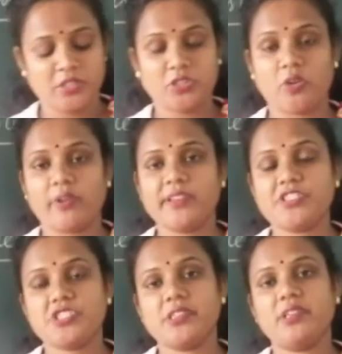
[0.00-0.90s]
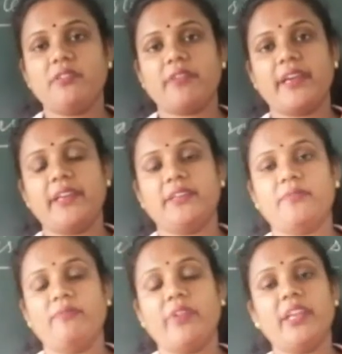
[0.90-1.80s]
Torrential rain,
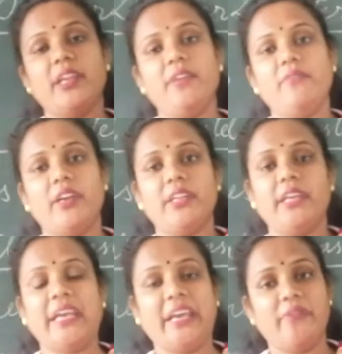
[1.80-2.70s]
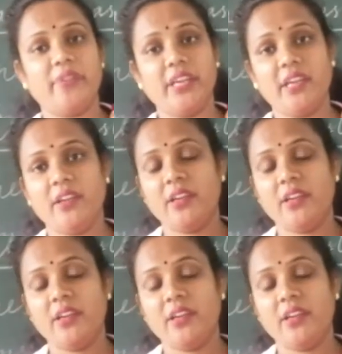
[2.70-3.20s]
very heavy